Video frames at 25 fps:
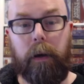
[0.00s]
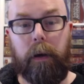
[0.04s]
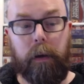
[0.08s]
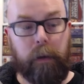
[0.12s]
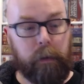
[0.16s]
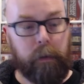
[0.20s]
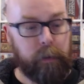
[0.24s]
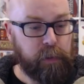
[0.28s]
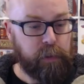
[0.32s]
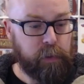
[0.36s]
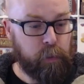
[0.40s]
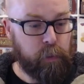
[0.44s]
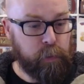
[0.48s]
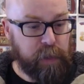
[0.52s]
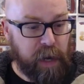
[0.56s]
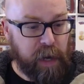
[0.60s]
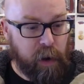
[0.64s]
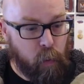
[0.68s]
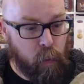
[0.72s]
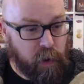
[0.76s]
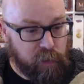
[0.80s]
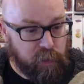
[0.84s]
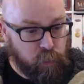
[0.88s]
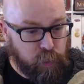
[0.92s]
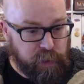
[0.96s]
So now
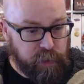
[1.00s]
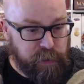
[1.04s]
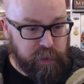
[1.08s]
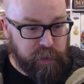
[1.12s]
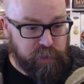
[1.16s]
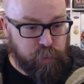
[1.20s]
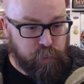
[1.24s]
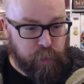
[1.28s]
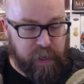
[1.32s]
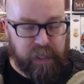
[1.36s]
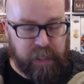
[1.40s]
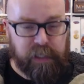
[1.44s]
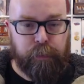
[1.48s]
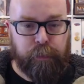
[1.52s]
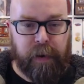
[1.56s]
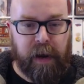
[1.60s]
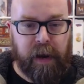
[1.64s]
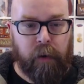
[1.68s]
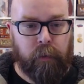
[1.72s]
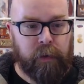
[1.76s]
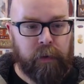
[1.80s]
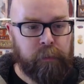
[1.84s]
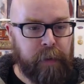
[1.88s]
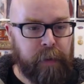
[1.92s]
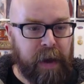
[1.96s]
one with a
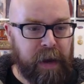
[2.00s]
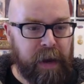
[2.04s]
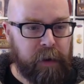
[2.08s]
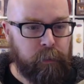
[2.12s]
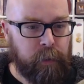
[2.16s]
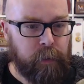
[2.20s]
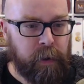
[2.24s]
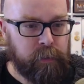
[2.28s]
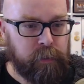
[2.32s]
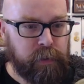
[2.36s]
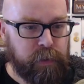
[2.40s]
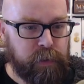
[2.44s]
transparent background.